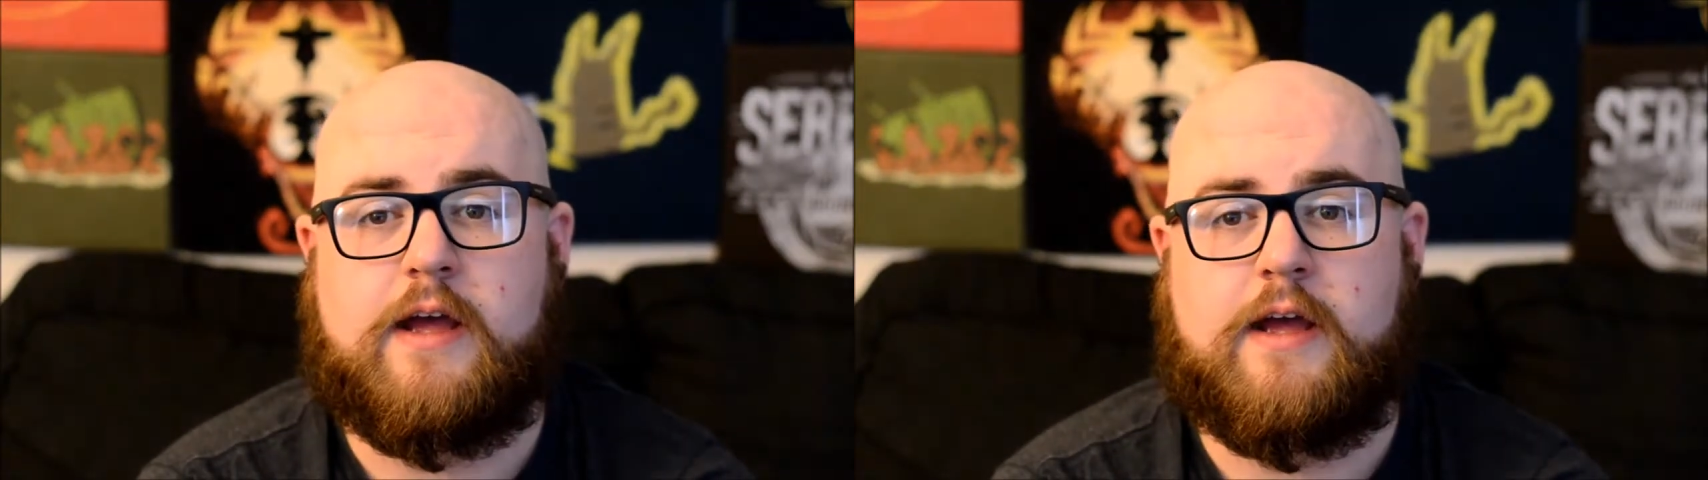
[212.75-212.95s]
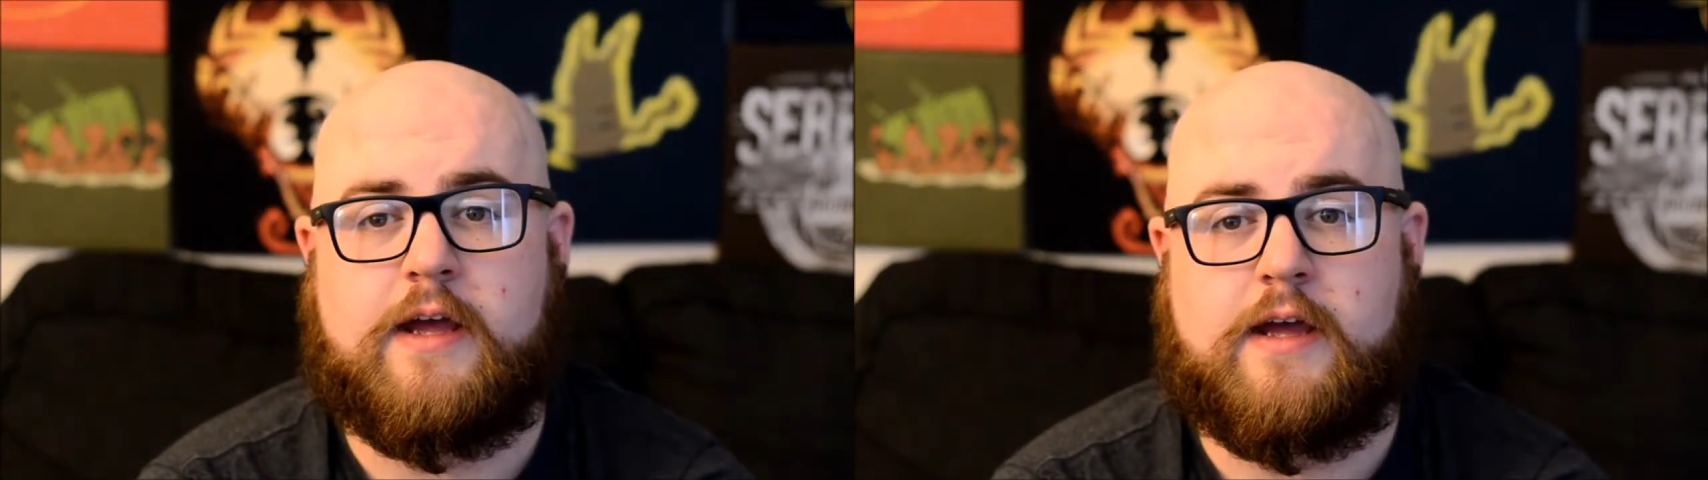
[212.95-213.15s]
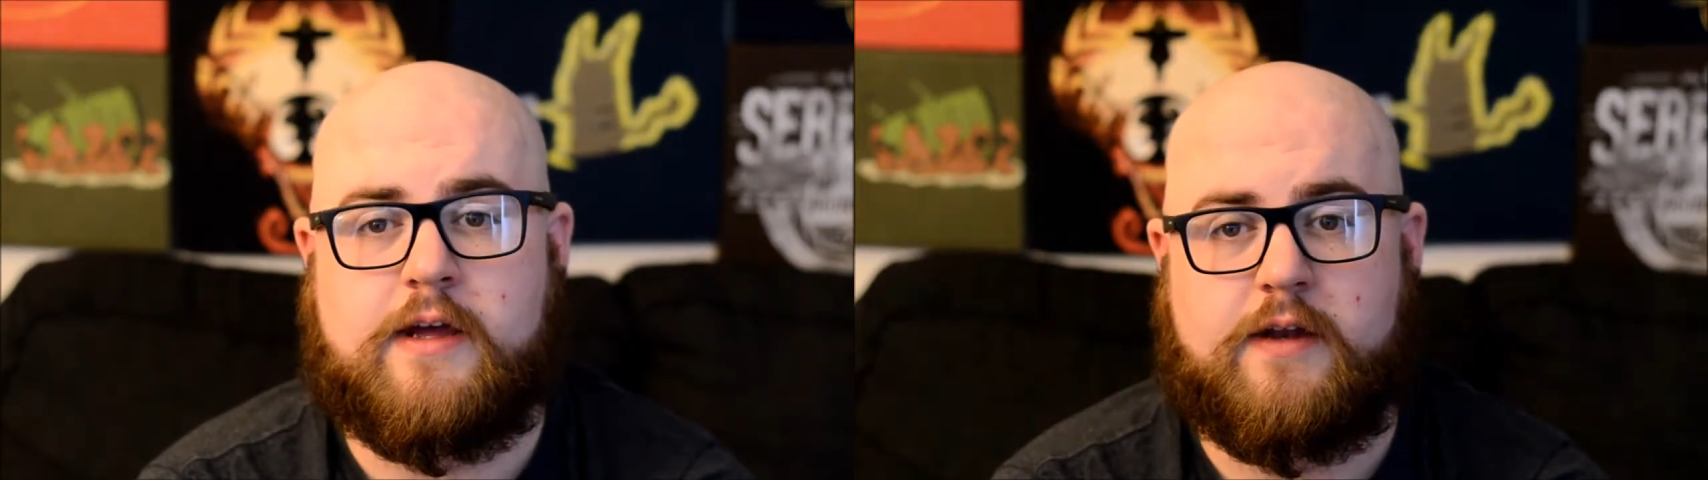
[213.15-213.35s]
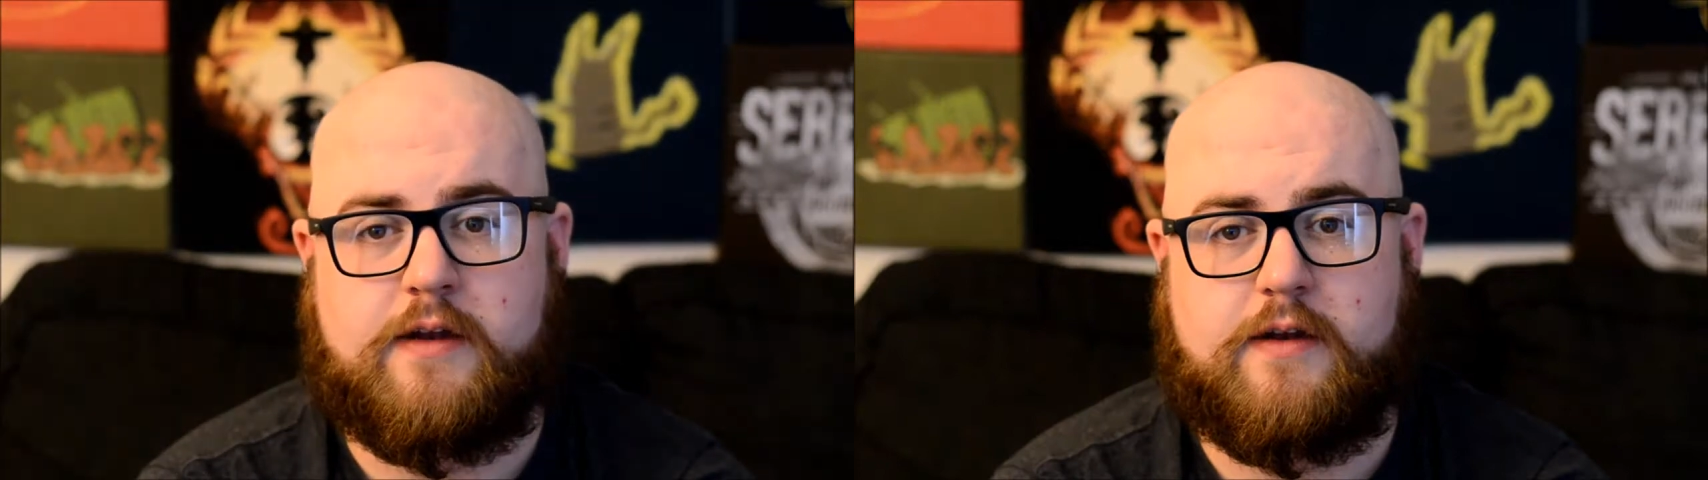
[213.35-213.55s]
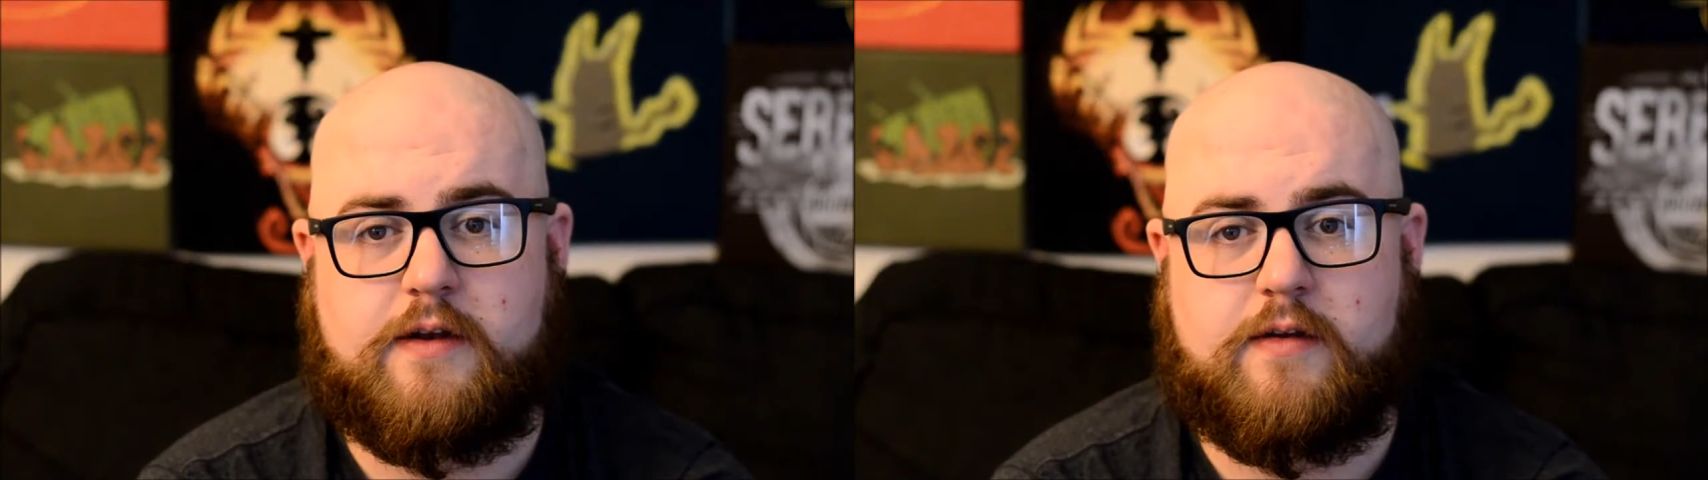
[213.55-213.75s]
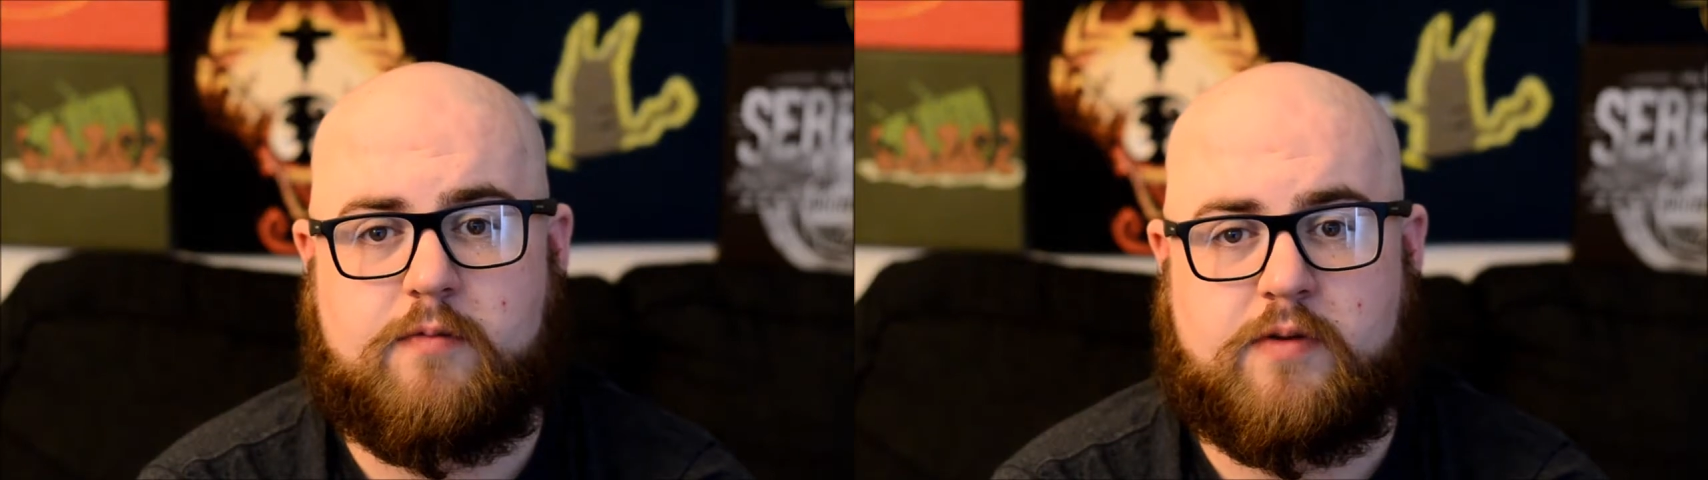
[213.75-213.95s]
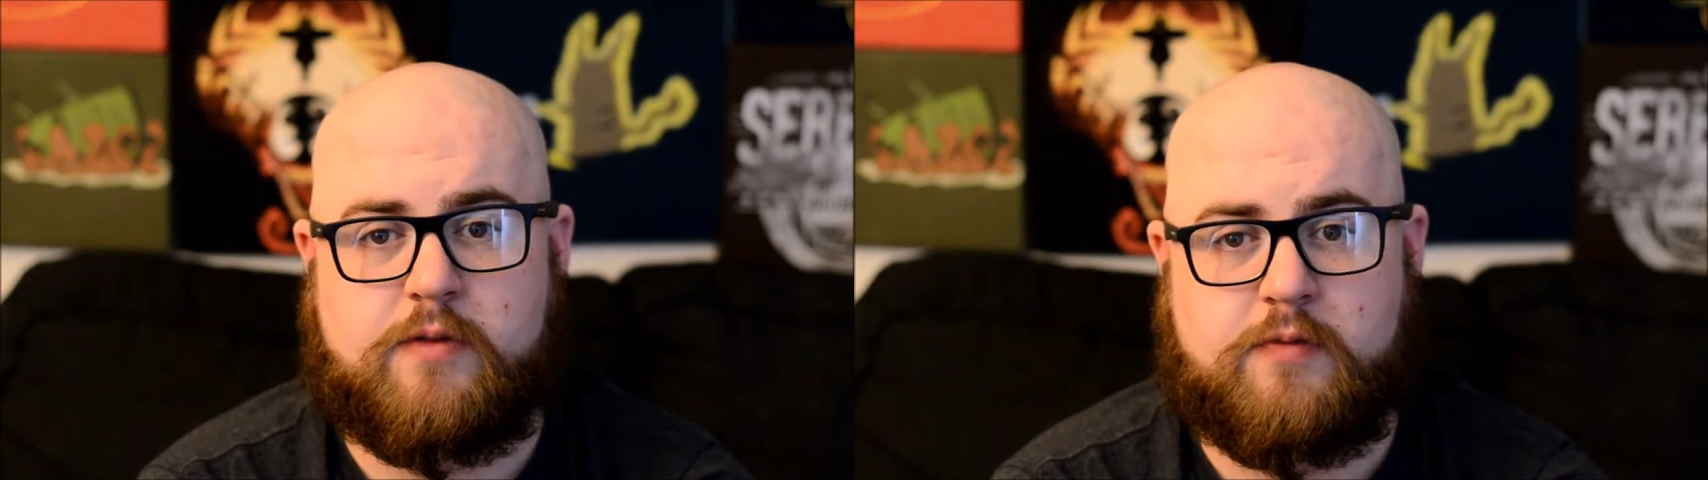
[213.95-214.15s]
and with the